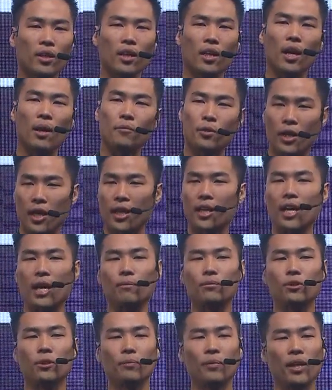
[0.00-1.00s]
um, you can
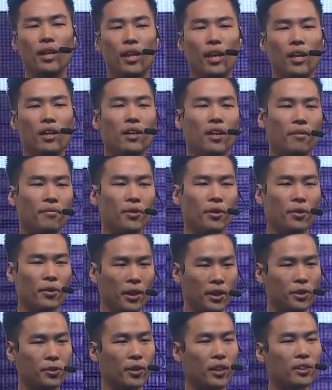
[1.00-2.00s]
come to me later if you're
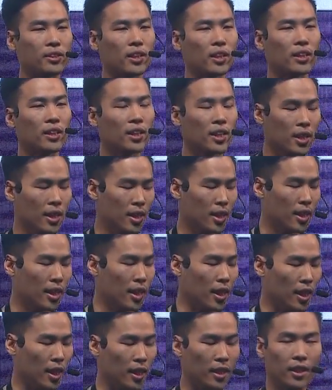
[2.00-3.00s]
interested
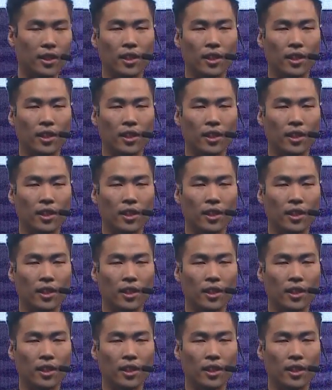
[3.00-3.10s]
in